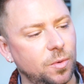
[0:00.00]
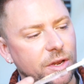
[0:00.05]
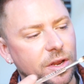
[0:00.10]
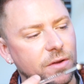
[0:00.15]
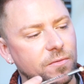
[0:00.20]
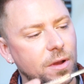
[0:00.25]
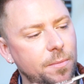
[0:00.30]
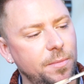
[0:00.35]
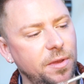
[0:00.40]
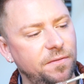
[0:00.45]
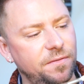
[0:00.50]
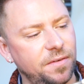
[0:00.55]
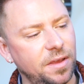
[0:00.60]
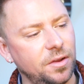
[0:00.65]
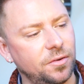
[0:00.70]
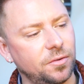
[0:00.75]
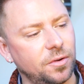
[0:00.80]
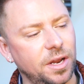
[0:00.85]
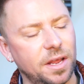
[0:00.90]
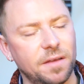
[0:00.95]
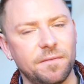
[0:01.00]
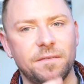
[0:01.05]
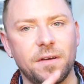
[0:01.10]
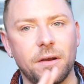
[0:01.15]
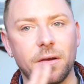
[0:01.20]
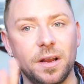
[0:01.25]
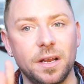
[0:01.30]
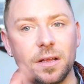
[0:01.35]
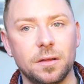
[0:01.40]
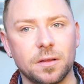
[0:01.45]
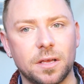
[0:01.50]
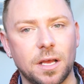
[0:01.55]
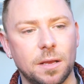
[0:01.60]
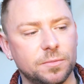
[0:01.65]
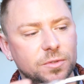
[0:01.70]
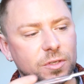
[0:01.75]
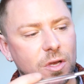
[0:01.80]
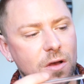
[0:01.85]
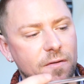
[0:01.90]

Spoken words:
When you rub your finger on it, very little comes